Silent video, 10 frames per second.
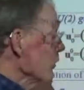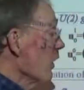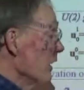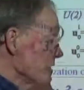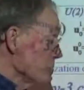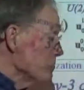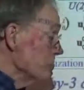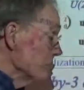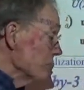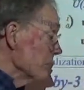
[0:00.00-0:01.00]
cross
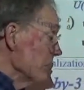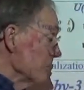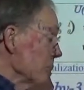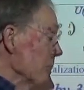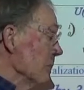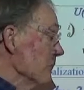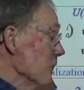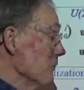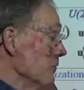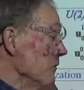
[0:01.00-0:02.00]
1 Clebsch-Gordan
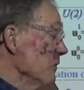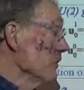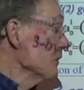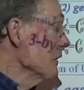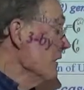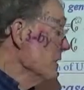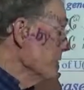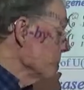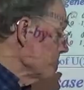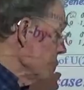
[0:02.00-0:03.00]
coefficients
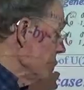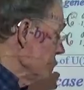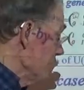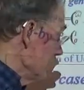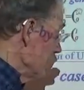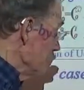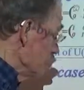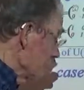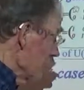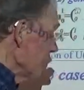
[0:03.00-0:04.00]
displayed in a
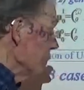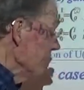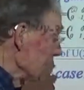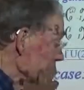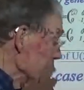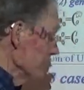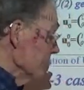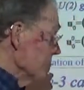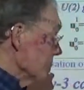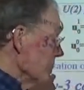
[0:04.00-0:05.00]
very
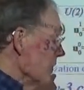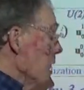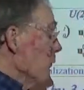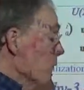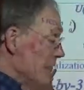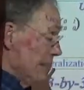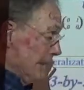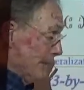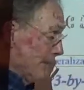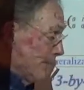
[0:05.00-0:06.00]
elegant way.
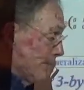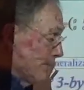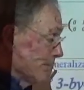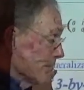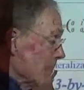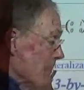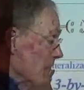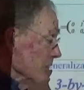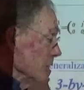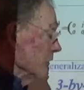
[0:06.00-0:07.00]

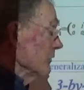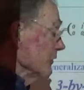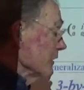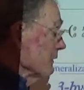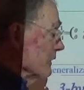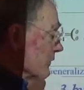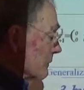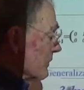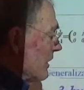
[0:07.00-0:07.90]
Usually it's just giving us some